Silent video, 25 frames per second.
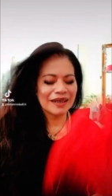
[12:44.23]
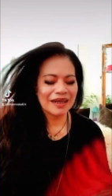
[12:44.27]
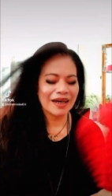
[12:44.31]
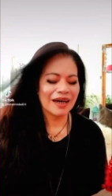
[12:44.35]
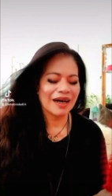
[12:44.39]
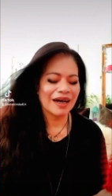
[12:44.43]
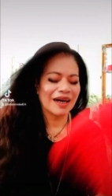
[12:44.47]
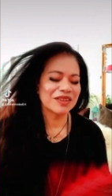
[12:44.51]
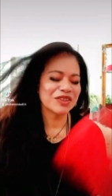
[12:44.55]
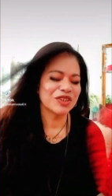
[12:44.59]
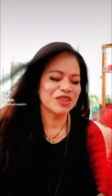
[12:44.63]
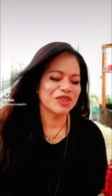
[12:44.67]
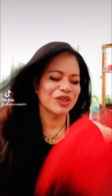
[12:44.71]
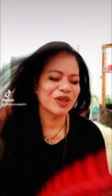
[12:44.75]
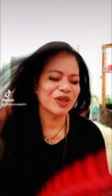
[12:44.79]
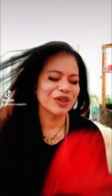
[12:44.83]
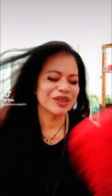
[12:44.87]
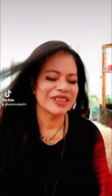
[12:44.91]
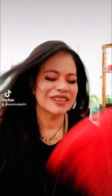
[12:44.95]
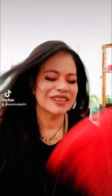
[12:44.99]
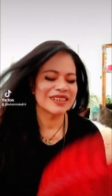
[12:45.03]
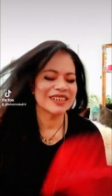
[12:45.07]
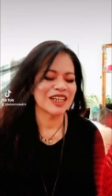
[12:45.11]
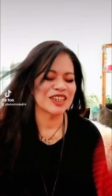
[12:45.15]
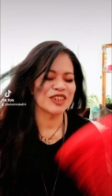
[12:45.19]
As you
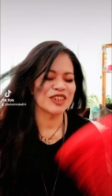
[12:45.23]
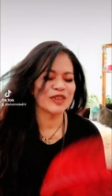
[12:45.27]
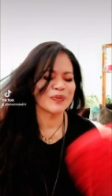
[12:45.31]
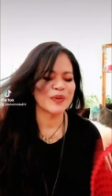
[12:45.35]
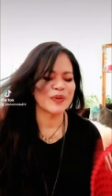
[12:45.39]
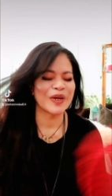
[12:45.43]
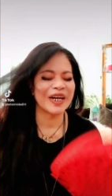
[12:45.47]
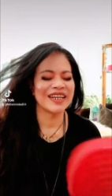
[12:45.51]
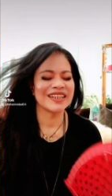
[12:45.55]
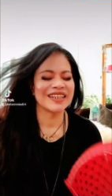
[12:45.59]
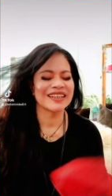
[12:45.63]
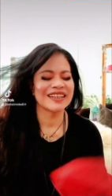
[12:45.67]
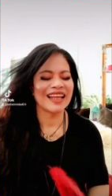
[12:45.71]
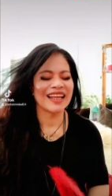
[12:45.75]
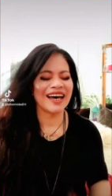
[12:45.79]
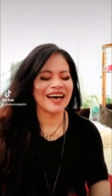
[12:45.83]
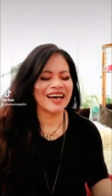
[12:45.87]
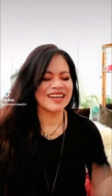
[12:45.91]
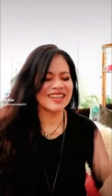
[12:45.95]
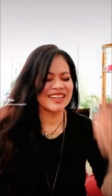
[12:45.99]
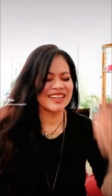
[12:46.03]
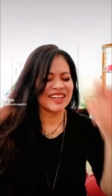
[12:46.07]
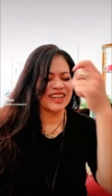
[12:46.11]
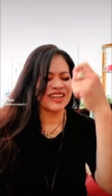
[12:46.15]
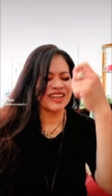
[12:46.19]
notice, I spray it
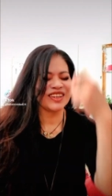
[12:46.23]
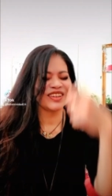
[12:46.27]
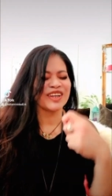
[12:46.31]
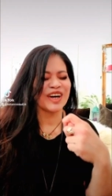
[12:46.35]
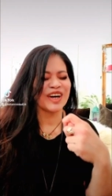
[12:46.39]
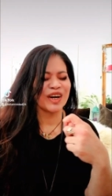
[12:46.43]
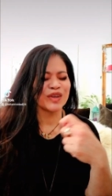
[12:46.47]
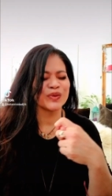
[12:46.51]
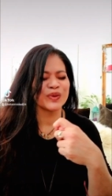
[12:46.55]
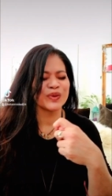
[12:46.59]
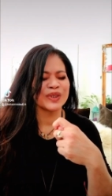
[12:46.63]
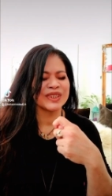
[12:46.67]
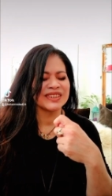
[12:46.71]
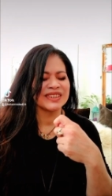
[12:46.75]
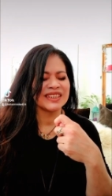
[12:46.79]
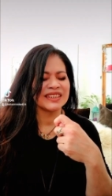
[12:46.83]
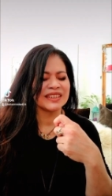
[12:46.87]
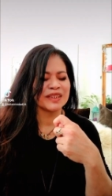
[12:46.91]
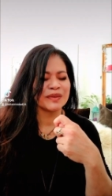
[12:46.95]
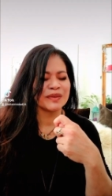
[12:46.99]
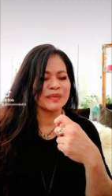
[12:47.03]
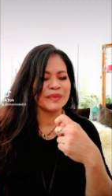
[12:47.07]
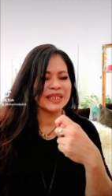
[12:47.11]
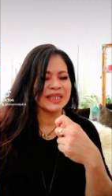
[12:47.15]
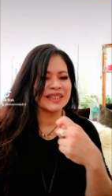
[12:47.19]
like downward in
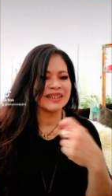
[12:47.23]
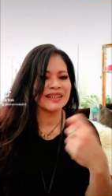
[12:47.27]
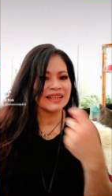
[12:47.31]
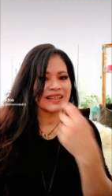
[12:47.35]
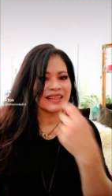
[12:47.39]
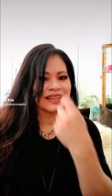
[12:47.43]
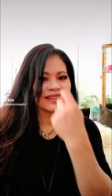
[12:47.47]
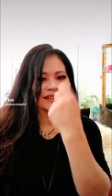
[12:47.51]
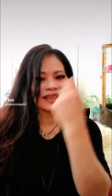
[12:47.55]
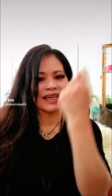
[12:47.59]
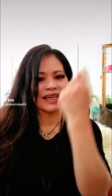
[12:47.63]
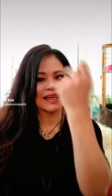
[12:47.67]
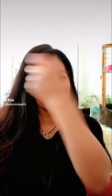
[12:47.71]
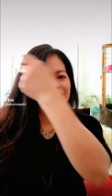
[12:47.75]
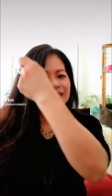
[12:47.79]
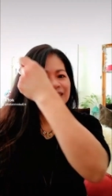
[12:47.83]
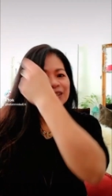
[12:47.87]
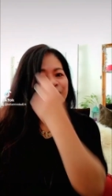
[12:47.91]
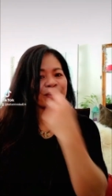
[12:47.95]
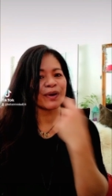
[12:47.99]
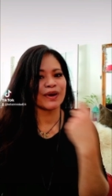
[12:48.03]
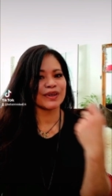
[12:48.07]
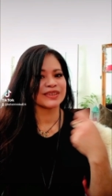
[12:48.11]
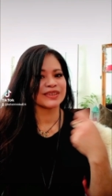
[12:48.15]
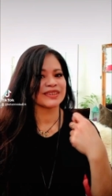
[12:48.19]
the middle and then
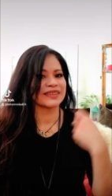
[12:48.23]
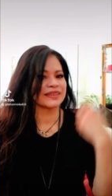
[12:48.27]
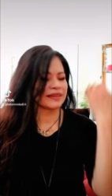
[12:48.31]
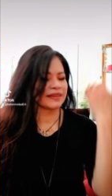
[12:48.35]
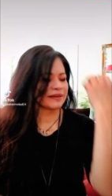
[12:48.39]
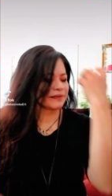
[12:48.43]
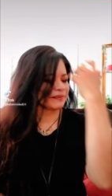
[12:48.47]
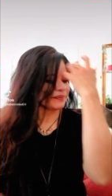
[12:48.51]
crossed.